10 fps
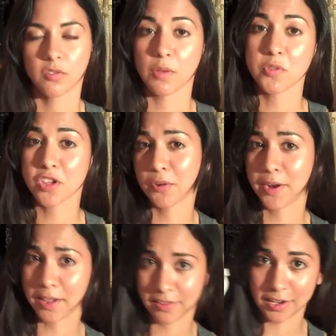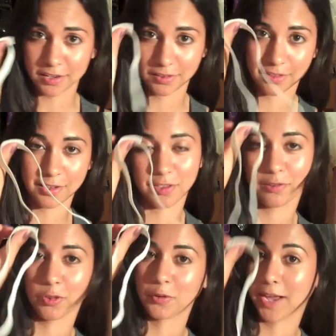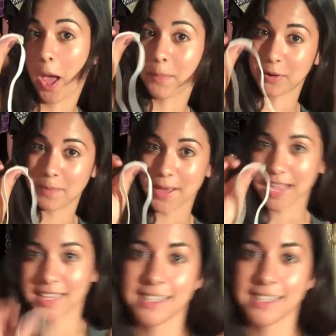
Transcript: So I'm just going to run downstairs and sew this really quick. I'll be right back.